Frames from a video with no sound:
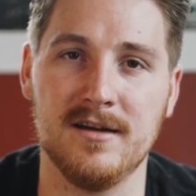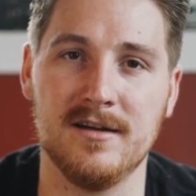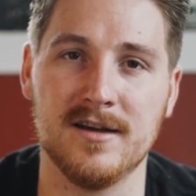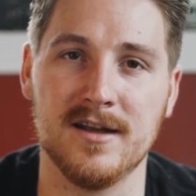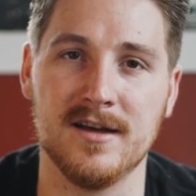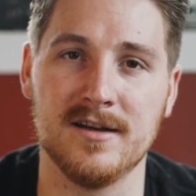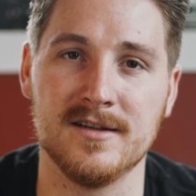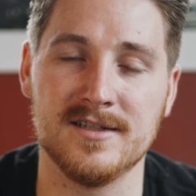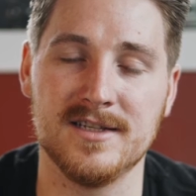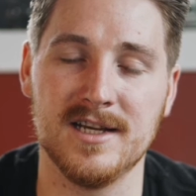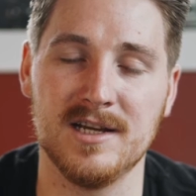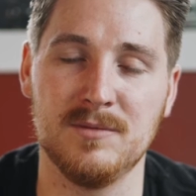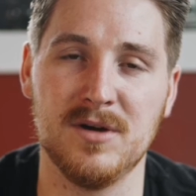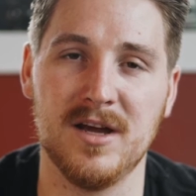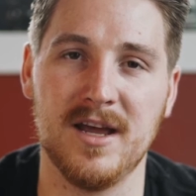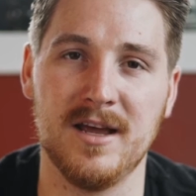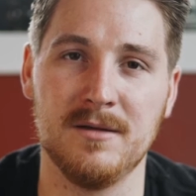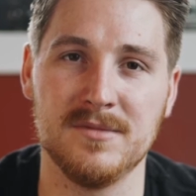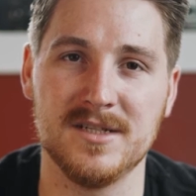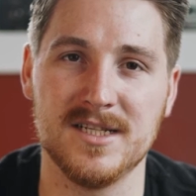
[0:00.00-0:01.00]
a Sigma
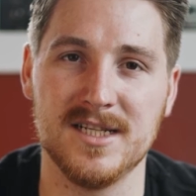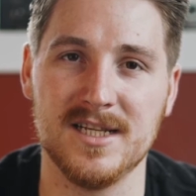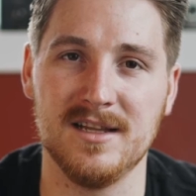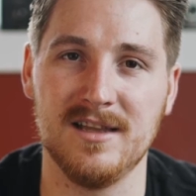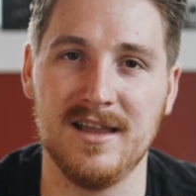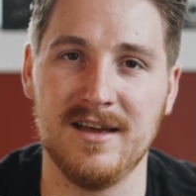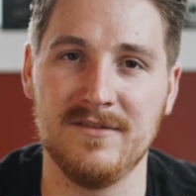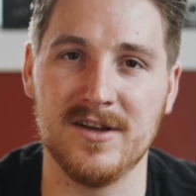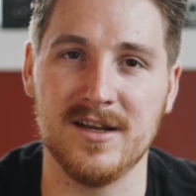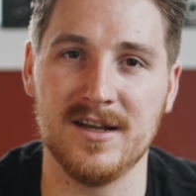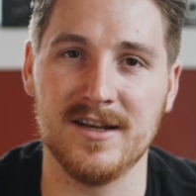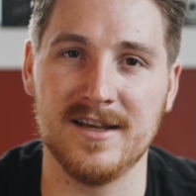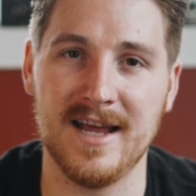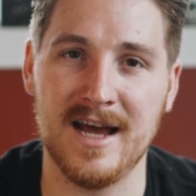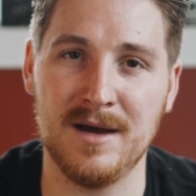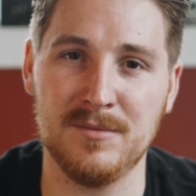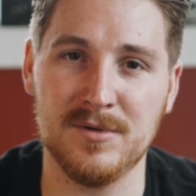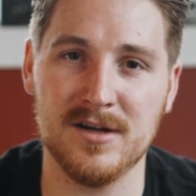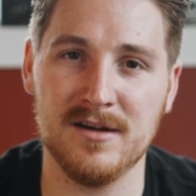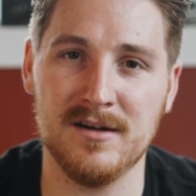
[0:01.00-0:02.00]
MC11
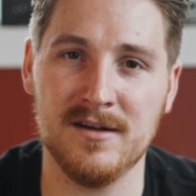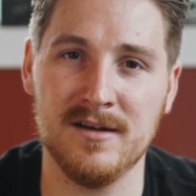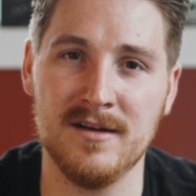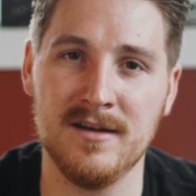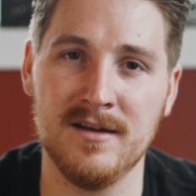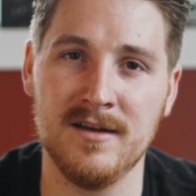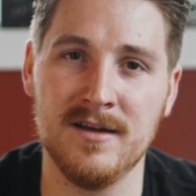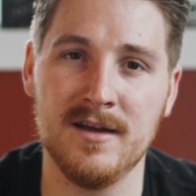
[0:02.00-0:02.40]
adapter,